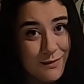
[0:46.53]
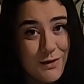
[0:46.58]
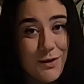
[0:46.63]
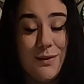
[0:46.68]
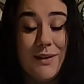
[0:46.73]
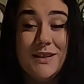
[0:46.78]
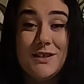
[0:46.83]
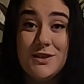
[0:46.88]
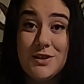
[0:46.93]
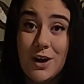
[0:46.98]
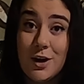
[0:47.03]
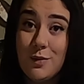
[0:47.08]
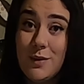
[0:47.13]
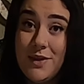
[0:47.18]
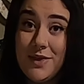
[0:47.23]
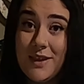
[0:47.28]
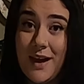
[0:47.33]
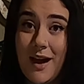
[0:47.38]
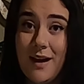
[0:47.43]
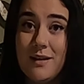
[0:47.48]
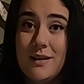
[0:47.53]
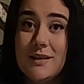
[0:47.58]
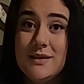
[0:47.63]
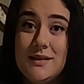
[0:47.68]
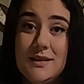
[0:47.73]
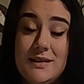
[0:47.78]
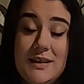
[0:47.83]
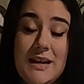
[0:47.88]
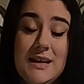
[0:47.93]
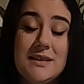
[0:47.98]
So let's start with that
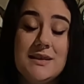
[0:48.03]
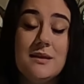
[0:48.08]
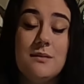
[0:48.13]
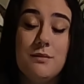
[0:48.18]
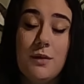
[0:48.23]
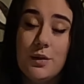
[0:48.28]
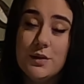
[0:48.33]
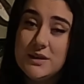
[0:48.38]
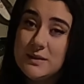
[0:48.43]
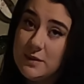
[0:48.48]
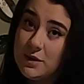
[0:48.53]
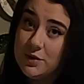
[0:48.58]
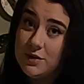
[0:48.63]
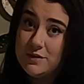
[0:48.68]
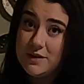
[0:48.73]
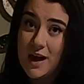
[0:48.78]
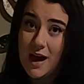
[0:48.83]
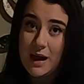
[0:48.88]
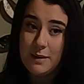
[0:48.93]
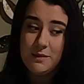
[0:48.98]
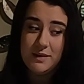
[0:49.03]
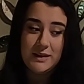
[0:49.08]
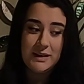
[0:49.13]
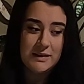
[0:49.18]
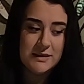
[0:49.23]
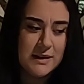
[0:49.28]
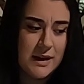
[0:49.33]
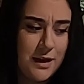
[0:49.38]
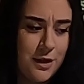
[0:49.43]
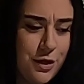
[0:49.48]
because it takes the most amount of time. It
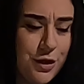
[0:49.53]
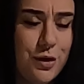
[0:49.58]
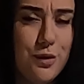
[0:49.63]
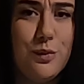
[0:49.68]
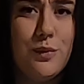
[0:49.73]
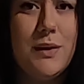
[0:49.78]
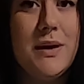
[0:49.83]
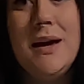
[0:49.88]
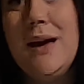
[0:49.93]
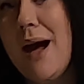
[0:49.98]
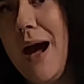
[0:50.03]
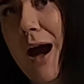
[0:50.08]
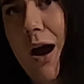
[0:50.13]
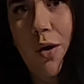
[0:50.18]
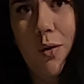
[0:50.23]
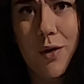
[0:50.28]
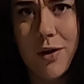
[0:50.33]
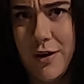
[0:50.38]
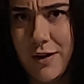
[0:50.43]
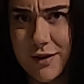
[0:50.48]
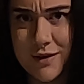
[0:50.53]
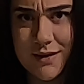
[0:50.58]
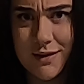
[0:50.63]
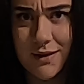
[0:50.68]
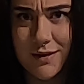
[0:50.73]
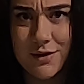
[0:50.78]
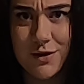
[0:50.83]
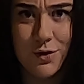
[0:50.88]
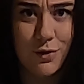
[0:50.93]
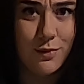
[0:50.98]
needs like 3 hours
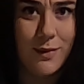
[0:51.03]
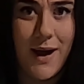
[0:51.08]
to